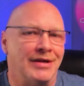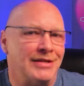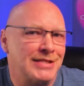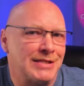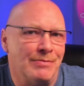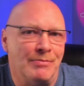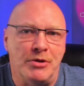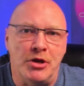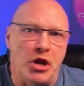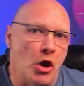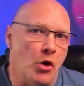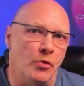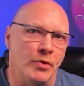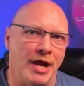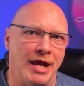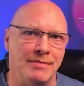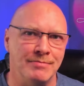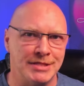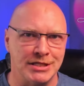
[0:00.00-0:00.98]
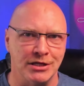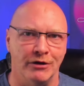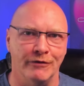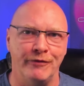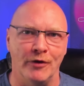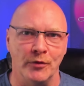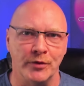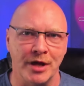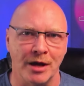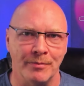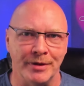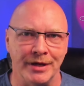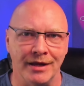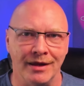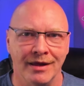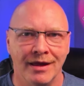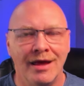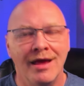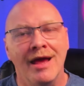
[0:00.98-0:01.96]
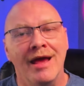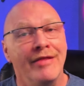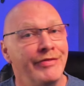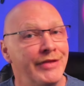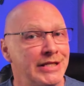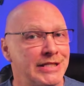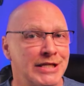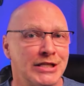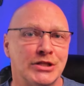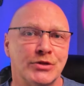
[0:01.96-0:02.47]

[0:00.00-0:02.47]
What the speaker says: some no-name cell phone company. This is